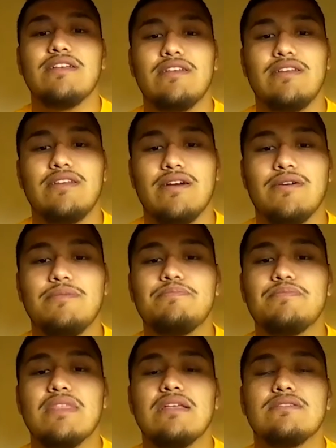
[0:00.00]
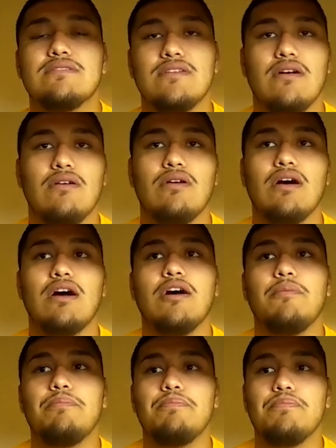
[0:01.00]
You know,
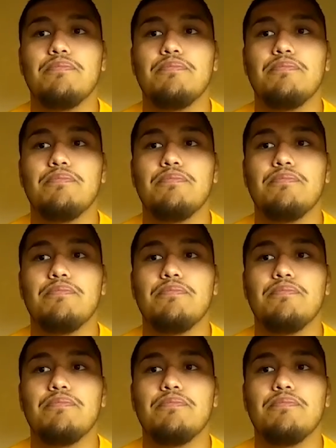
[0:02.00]
so